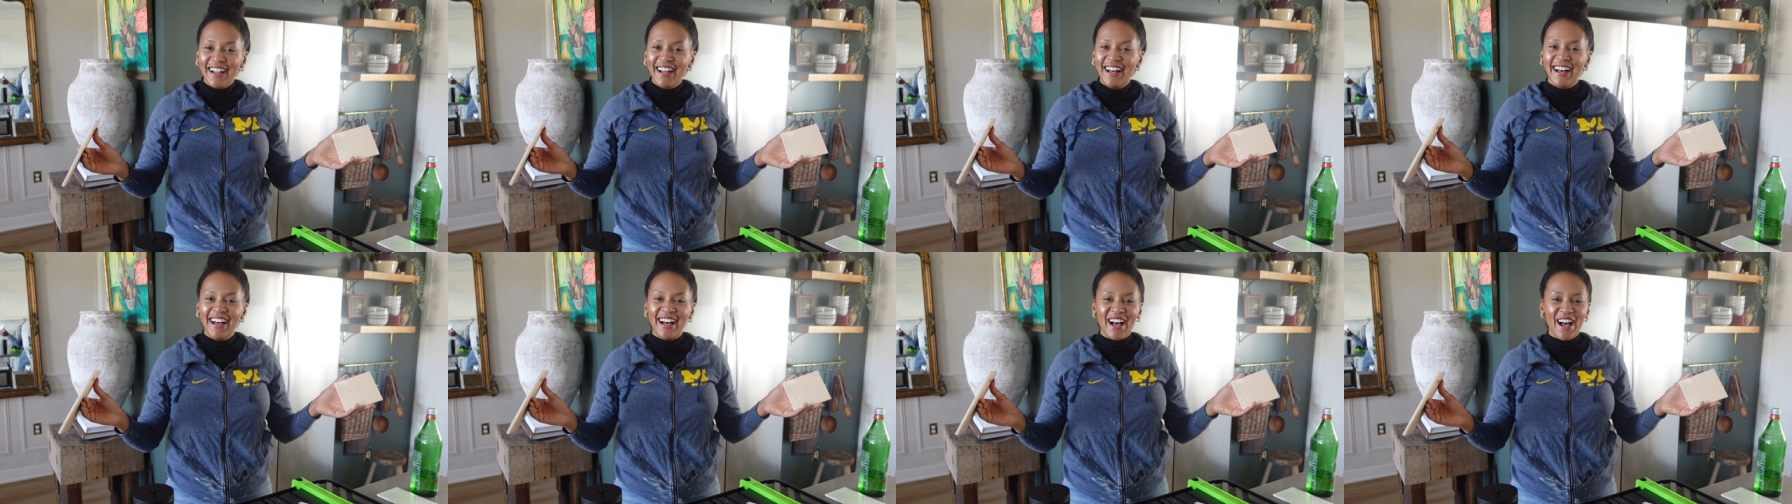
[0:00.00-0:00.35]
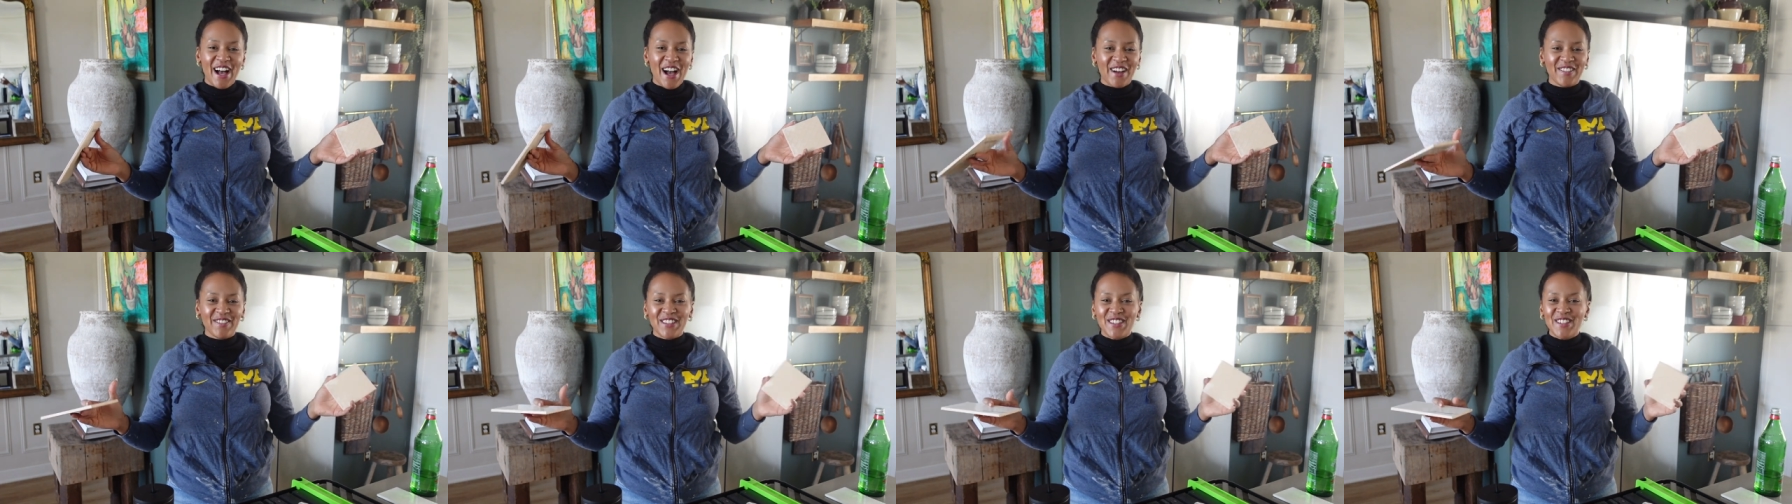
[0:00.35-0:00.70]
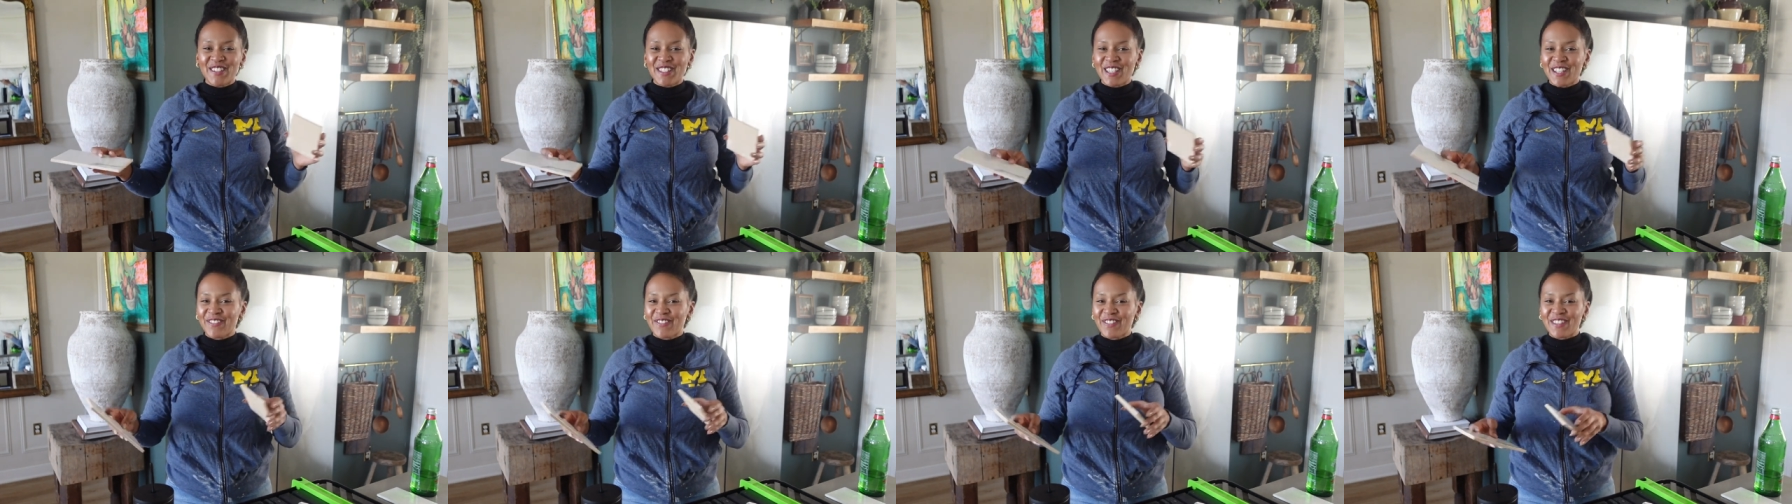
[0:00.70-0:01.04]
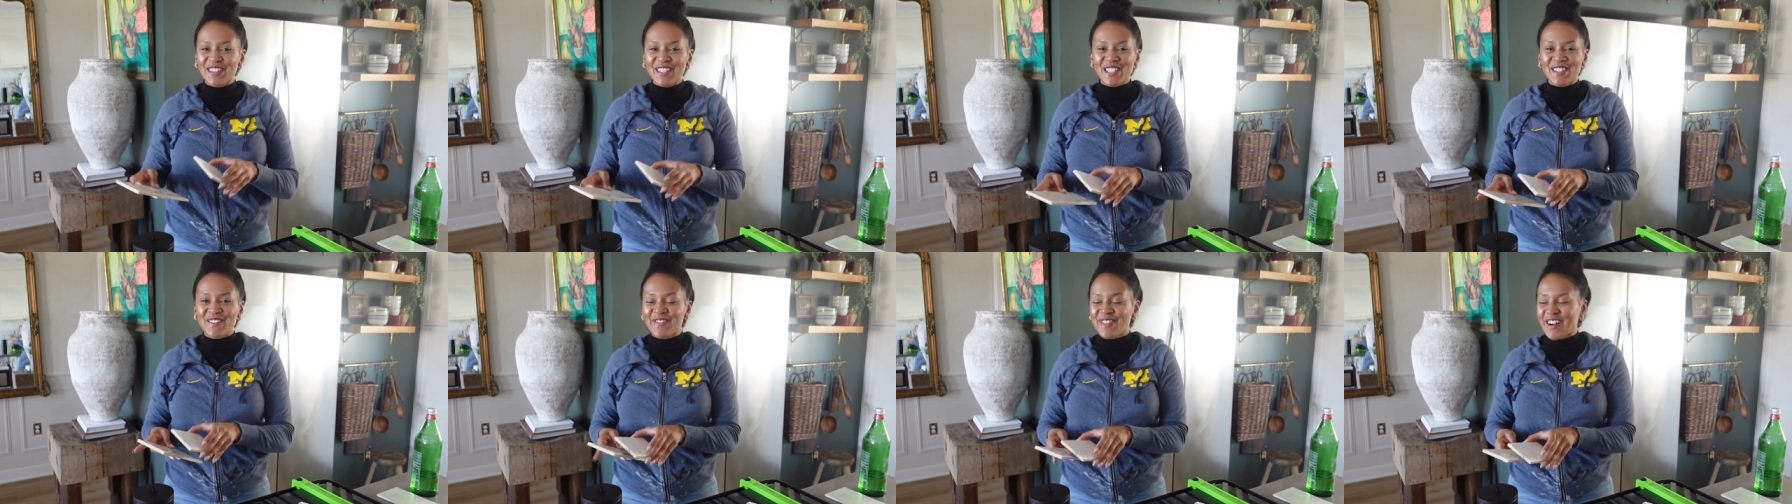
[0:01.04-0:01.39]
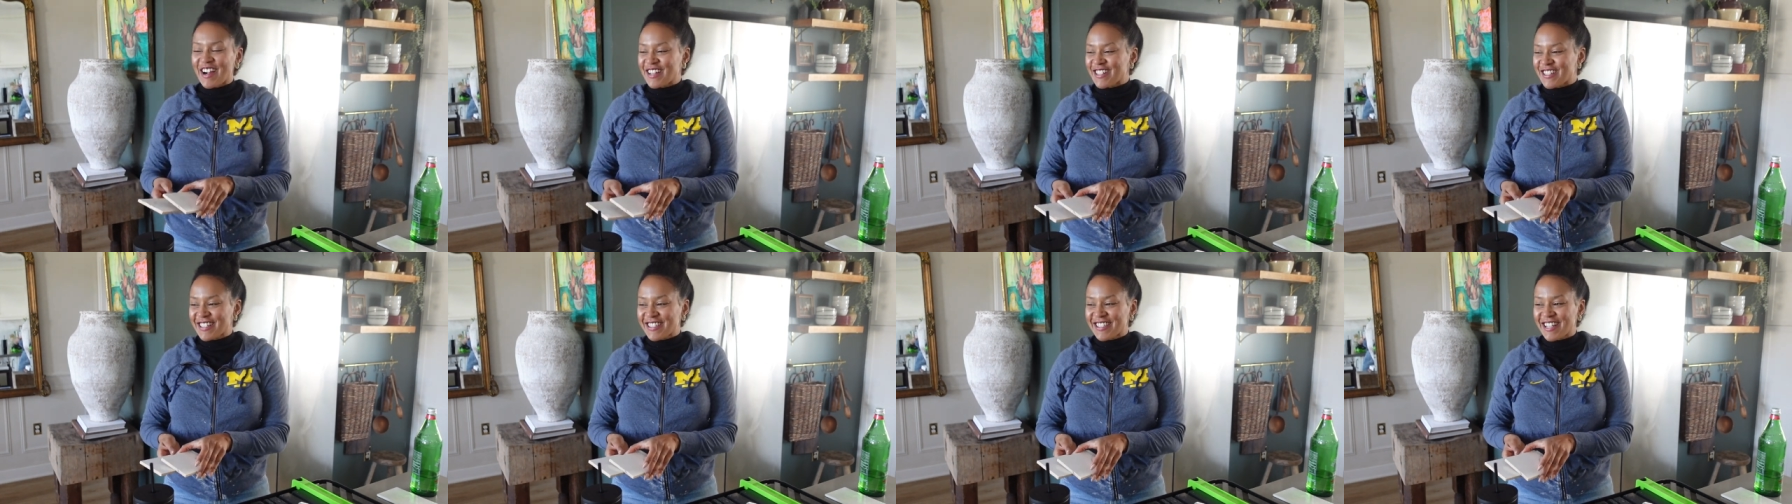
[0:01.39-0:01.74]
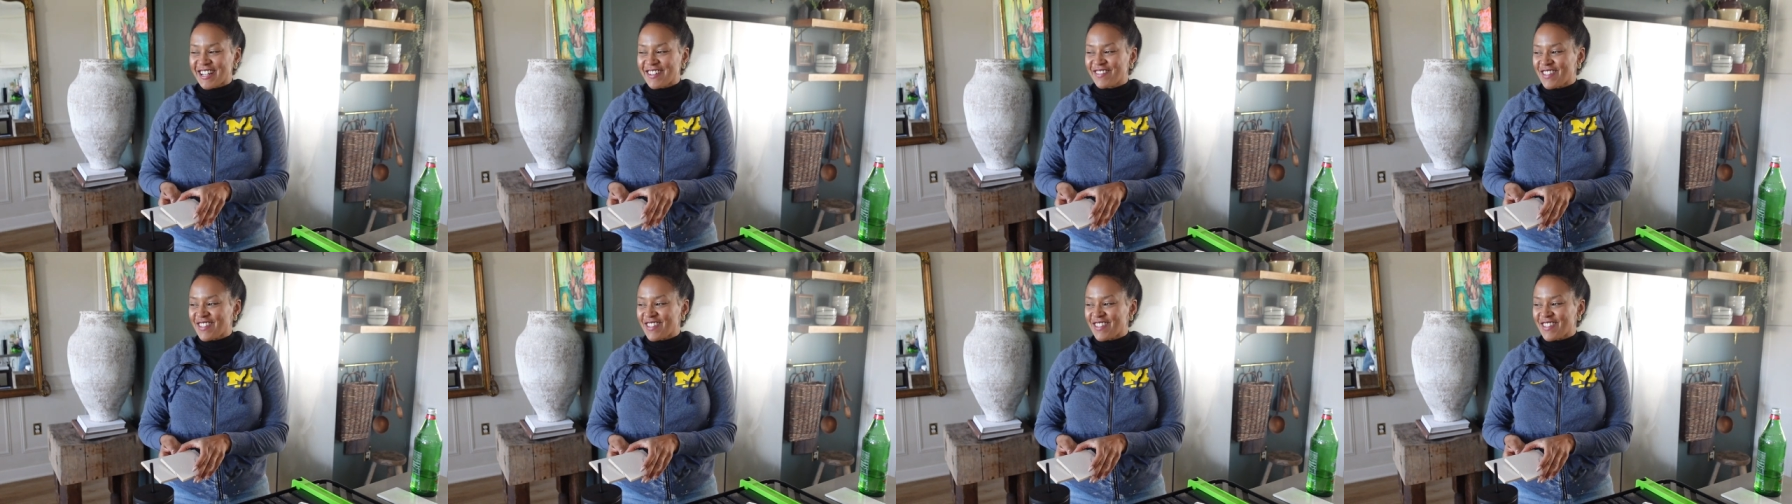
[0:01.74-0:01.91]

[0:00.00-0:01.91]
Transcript: I'm using for this project that